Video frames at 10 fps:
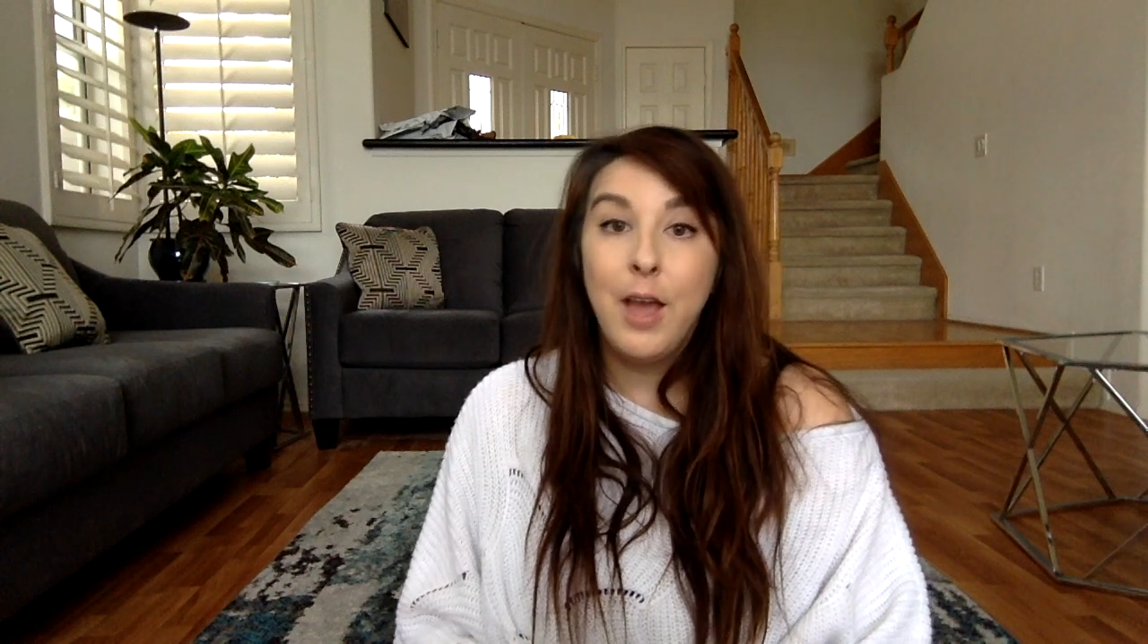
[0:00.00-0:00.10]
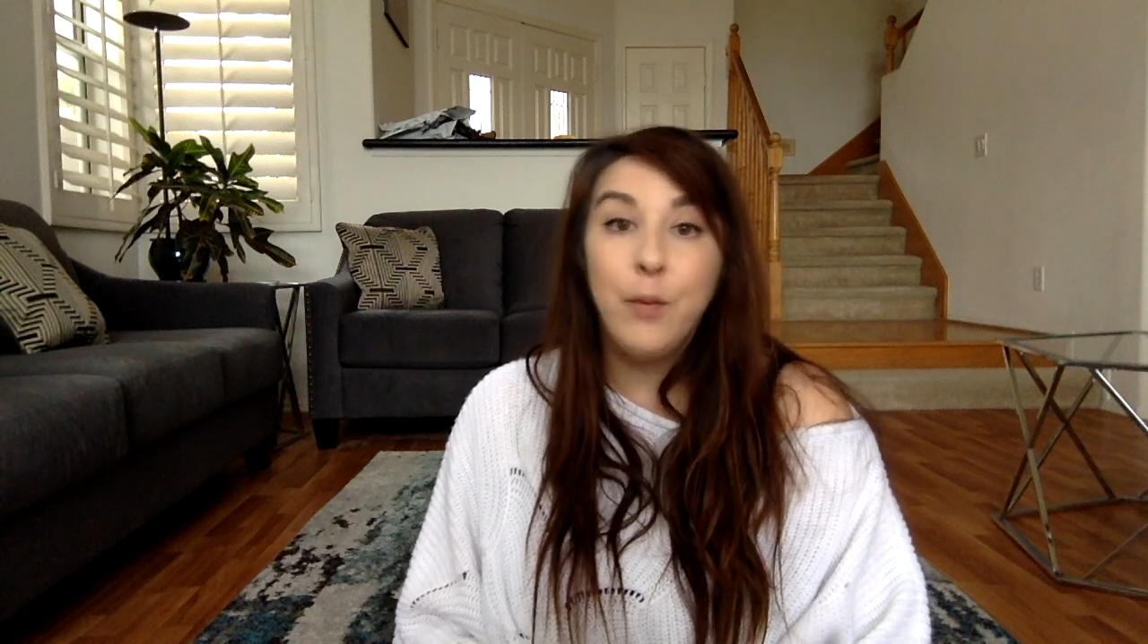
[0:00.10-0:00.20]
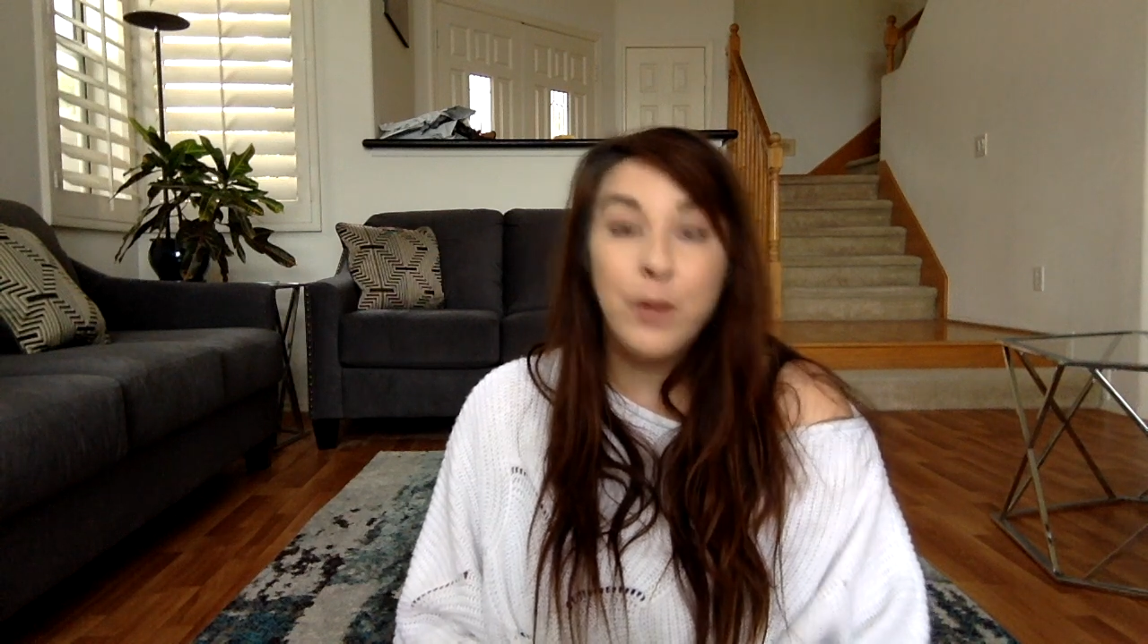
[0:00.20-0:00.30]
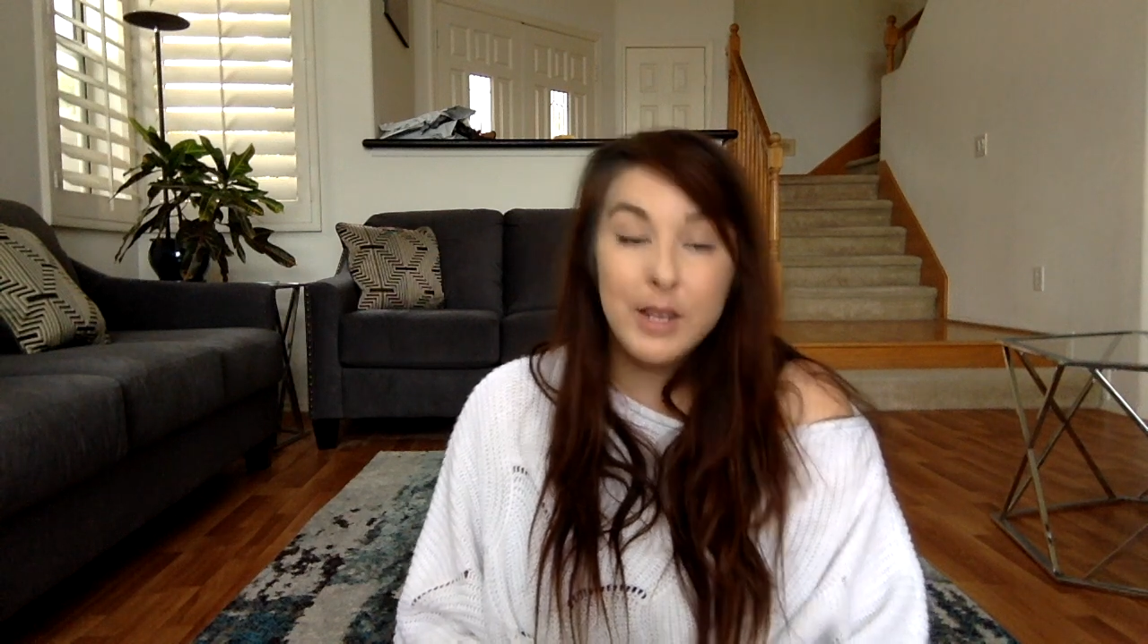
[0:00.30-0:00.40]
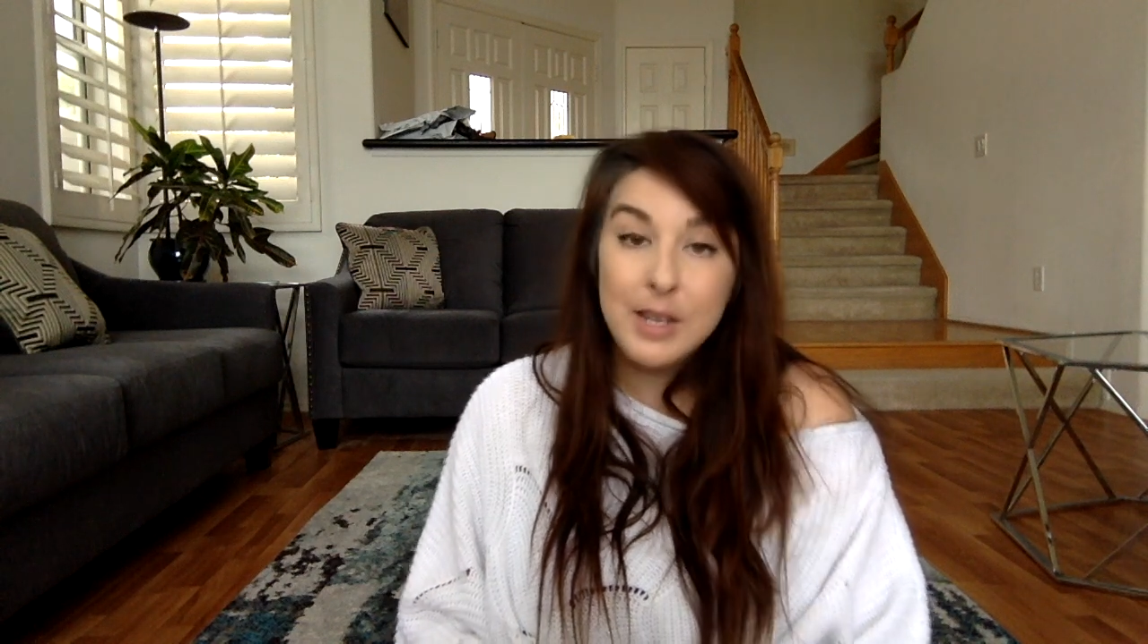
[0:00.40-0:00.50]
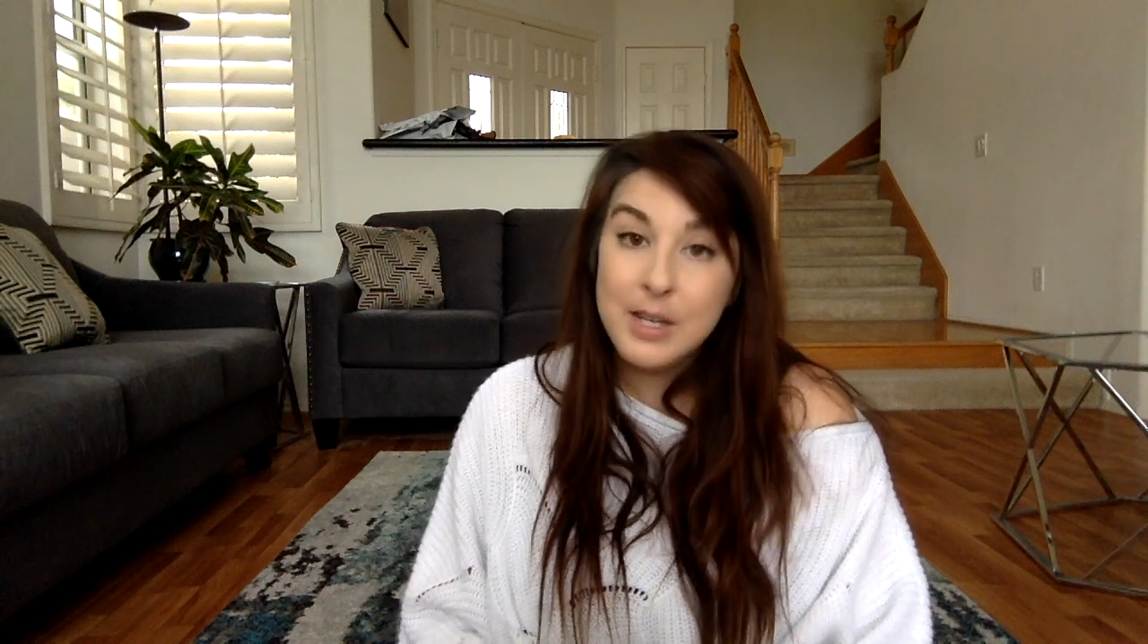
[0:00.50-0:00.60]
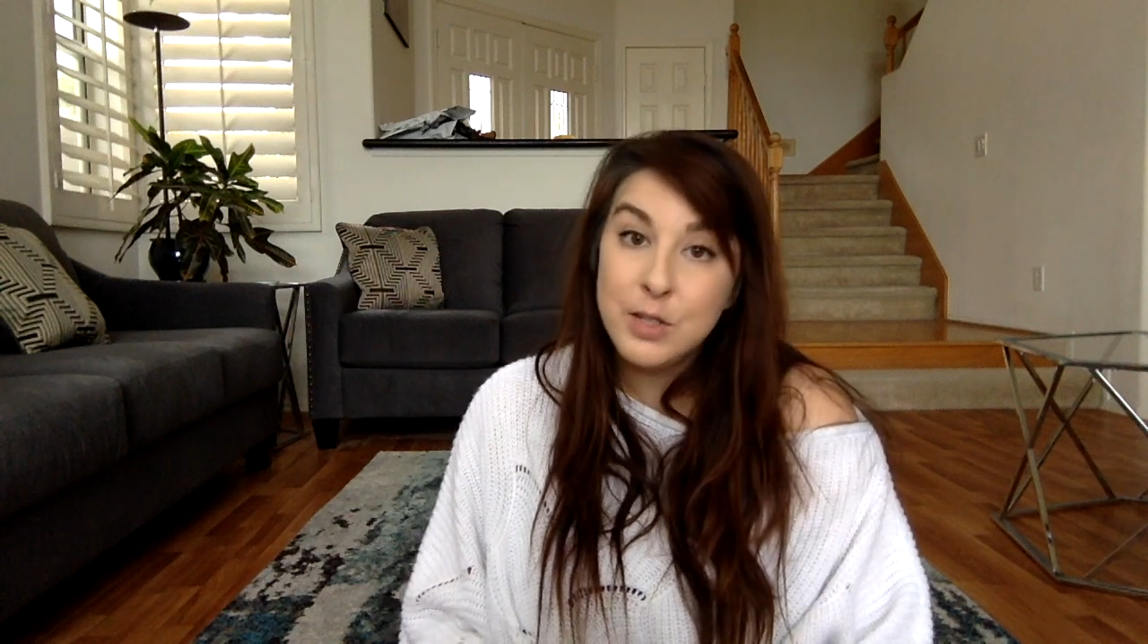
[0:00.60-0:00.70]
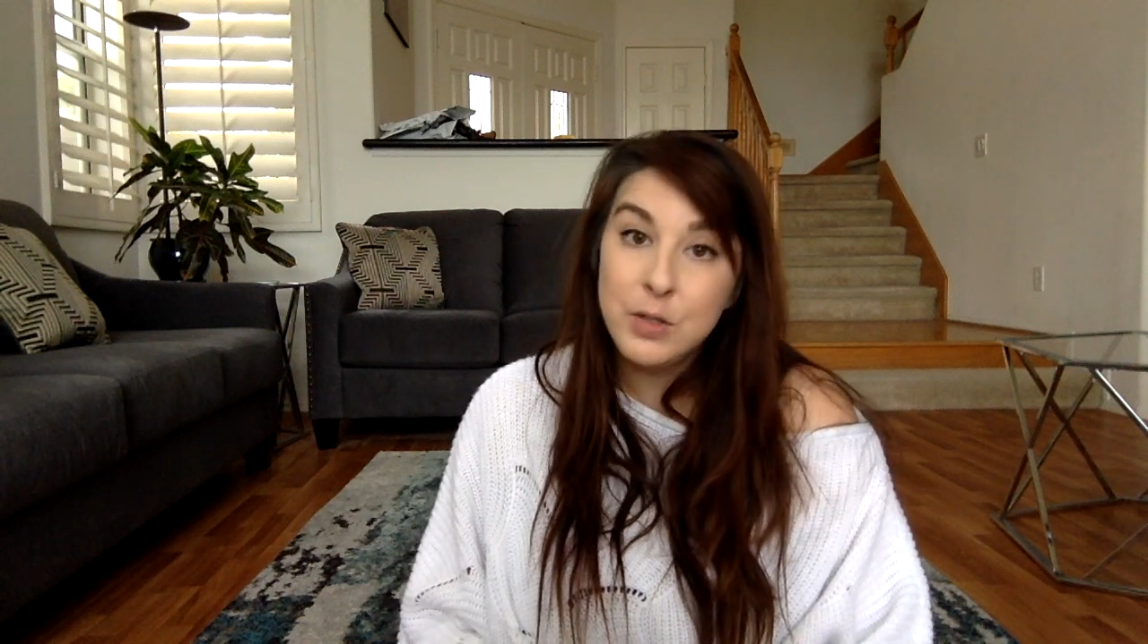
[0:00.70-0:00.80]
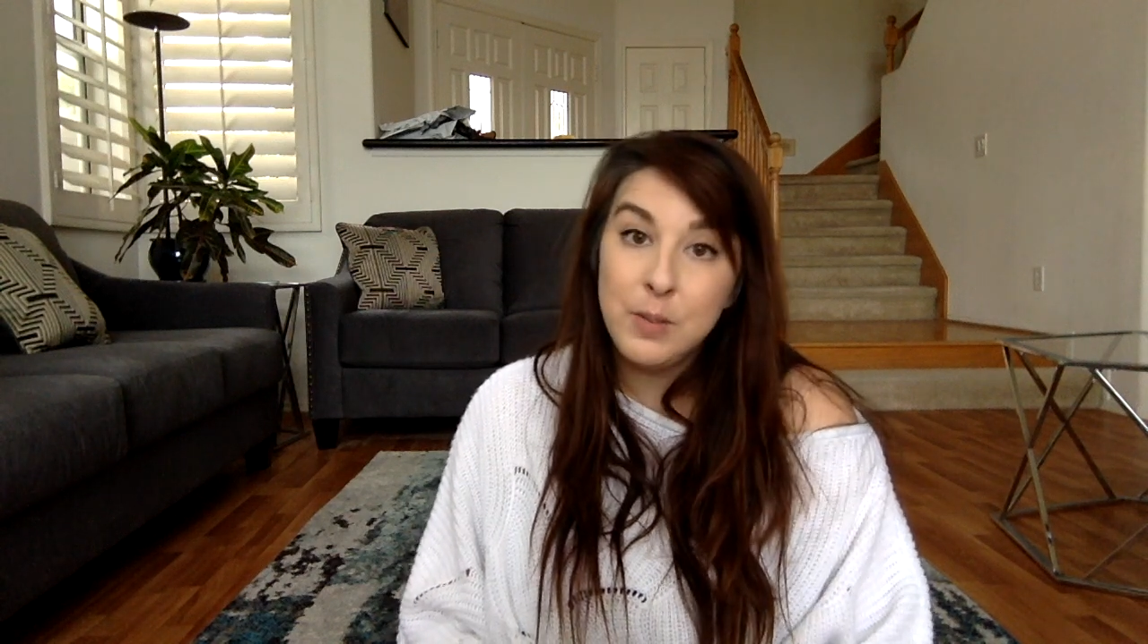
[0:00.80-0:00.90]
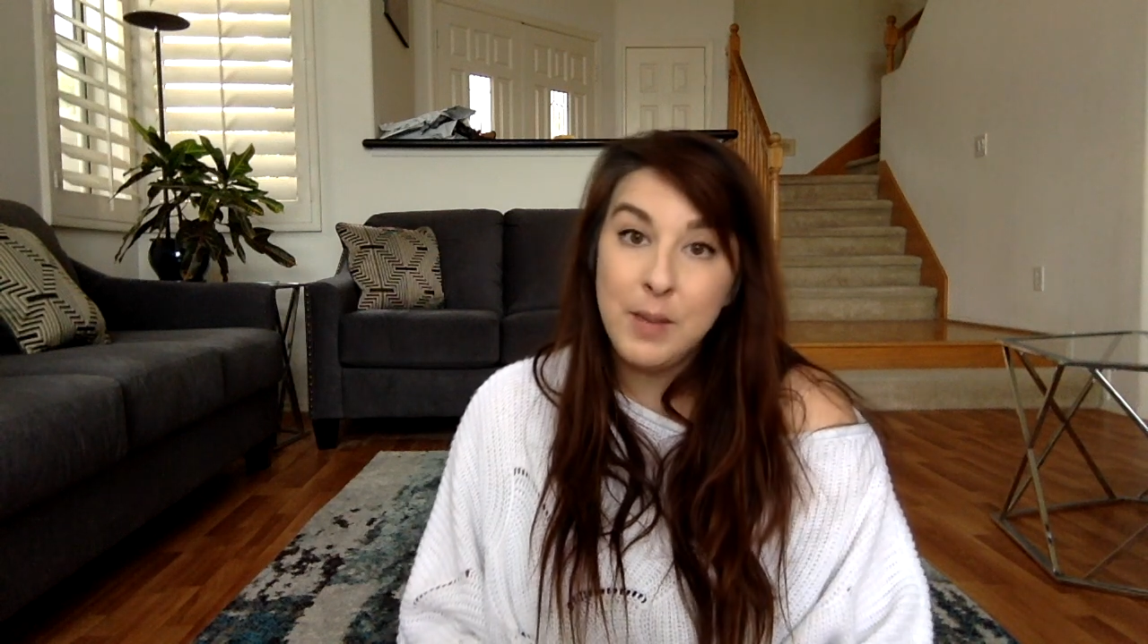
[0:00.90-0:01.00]
and what did he
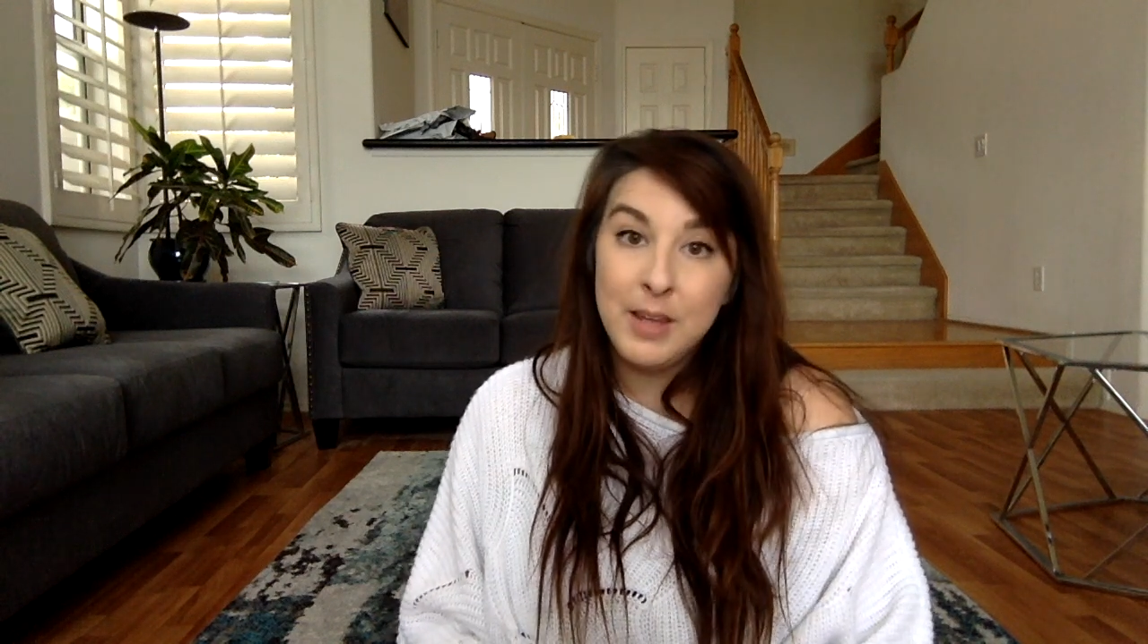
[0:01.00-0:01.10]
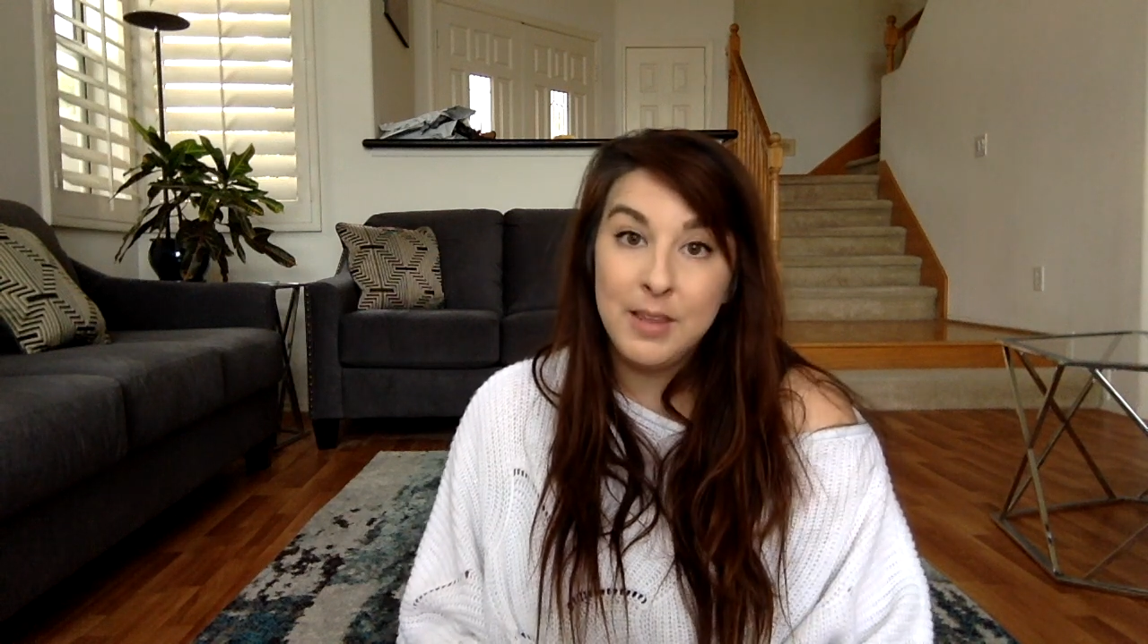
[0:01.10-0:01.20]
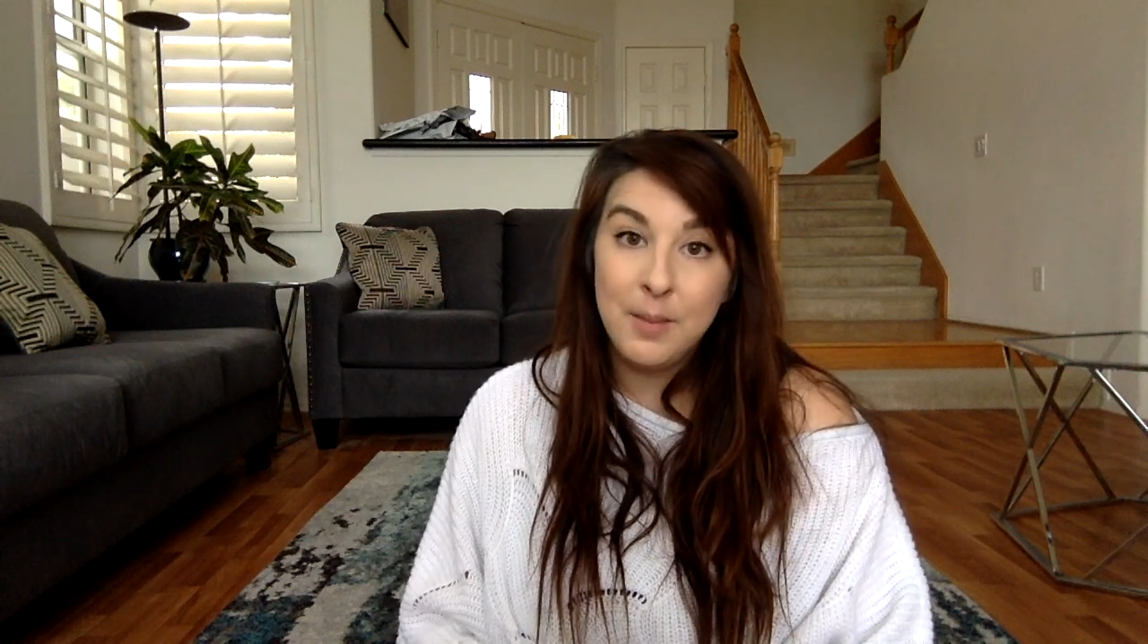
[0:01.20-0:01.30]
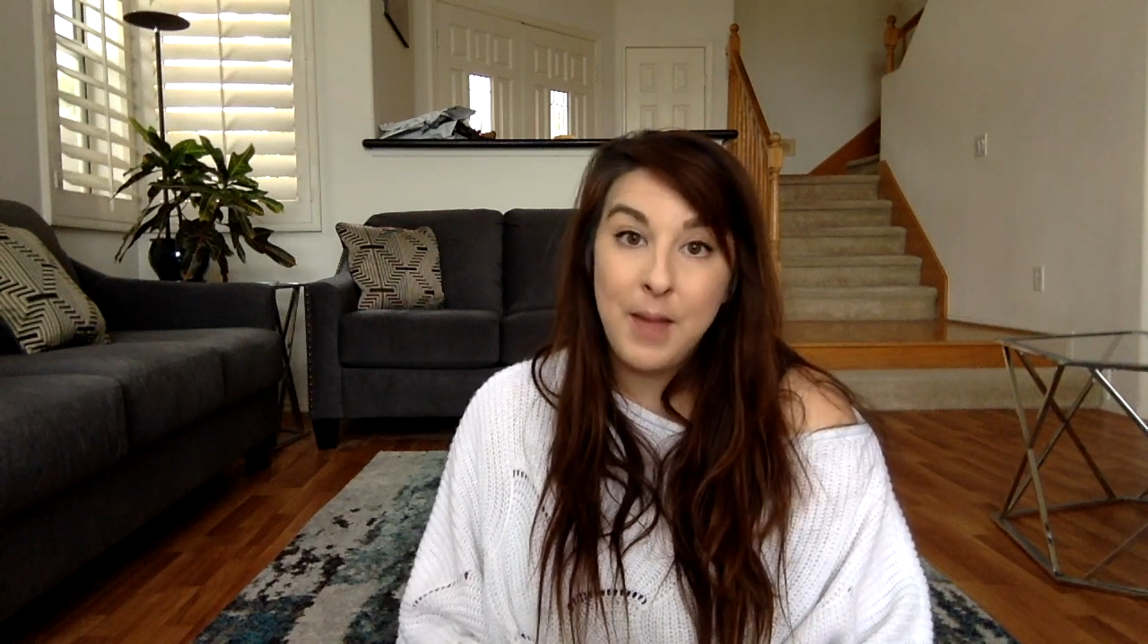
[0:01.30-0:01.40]
do to make them